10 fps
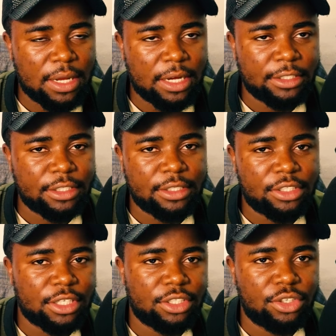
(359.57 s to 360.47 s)
actually
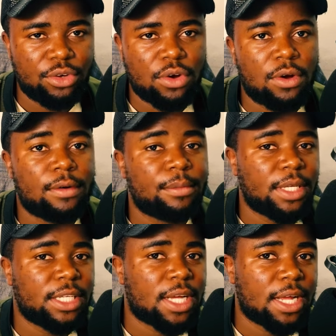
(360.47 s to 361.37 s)
just your home
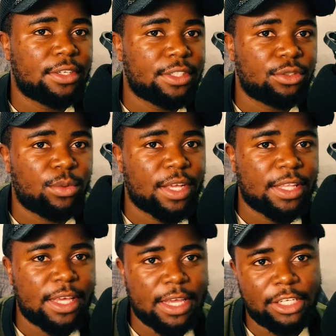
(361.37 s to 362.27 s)
address where
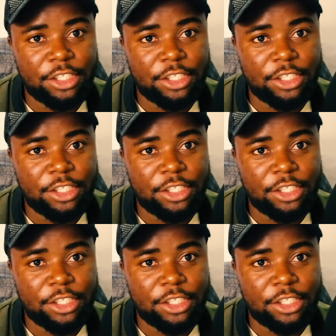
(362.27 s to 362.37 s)
they can